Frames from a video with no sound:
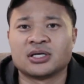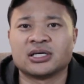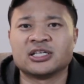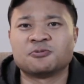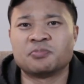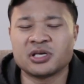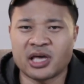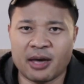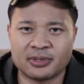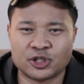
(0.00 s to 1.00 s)
is being
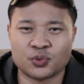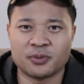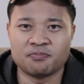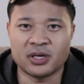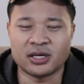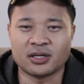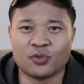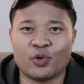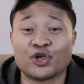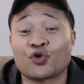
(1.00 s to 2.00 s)
able to admit
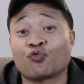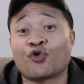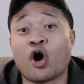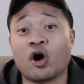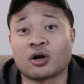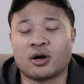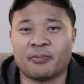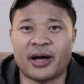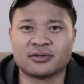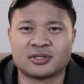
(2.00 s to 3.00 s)
when you're wrong
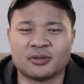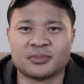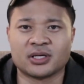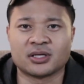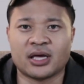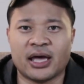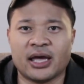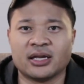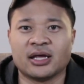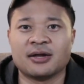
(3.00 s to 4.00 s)
about something.
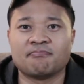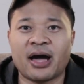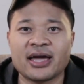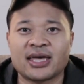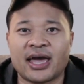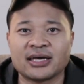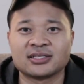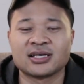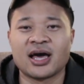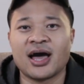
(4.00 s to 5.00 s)
And in my
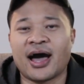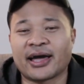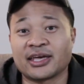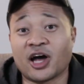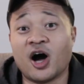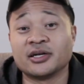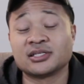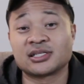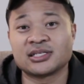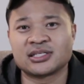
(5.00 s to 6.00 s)
case, I can
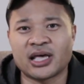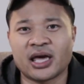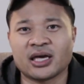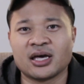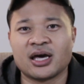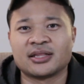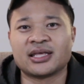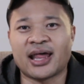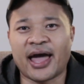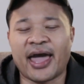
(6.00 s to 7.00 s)
honestly say
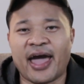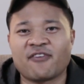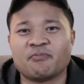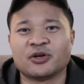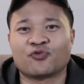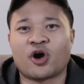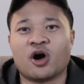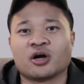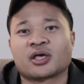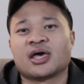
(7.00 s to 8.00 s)
that I have been
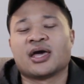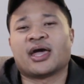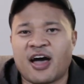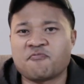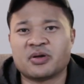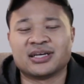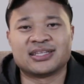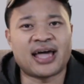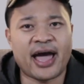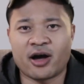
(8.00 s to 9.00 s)
wrong. I've been a
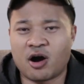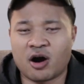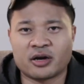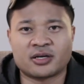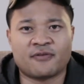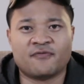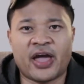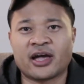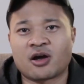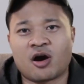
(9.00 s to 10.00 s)
diehard
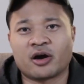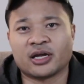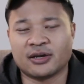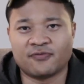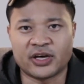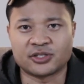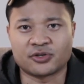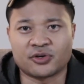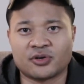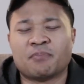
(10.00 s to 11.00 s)
Vanguard
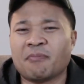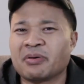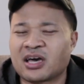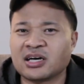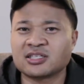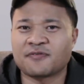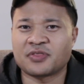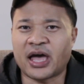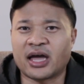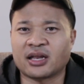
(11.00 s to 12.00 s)
investor. But because of
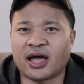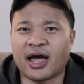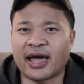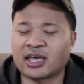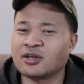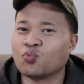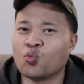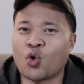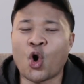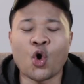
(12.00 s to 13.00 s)
that, I can
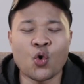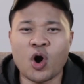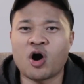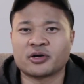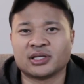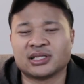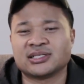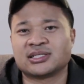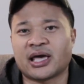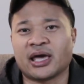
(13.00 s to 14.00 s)
wholeheartedly
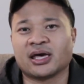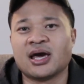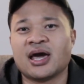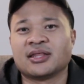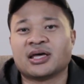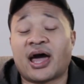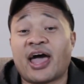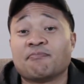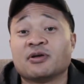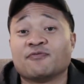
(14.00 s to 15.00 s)
say that I
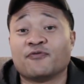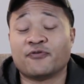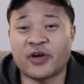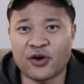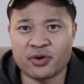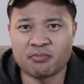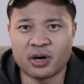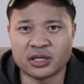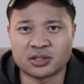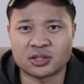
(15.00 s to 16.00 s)
have been very
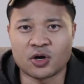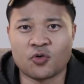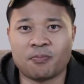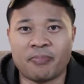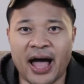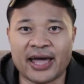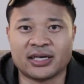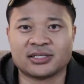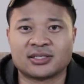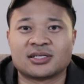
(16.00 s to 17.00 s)
much so
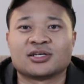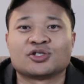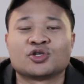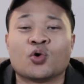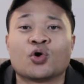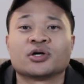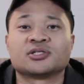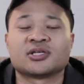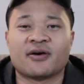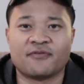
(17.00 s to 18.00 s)
biased
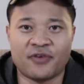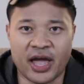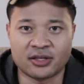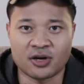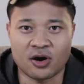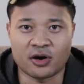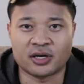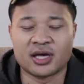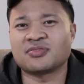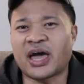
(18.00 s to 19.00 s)
towards Vanguard.
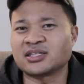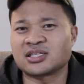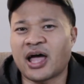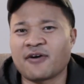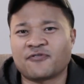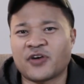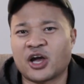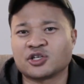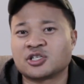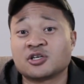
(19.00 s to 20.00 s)
That's not
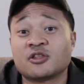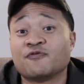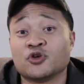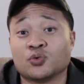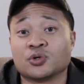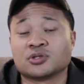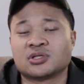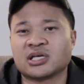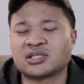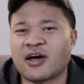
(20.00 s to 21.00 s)
fair to the viewers.
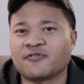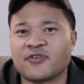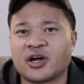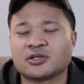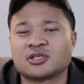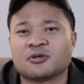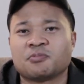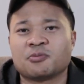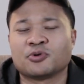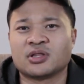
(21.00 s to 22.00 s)
That's not fair to the
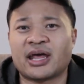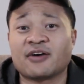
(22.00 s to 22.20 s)
people that